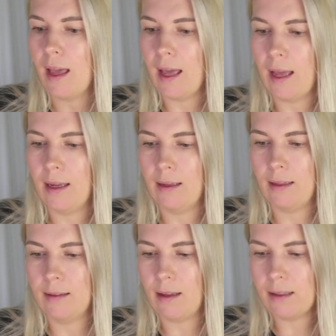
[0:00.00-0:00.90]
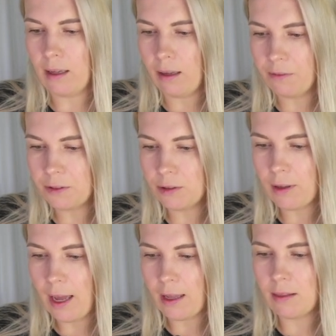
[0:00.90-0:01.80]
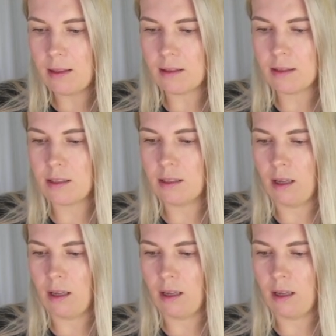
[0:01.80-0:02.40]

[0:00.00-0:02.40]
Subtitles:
and I have to add this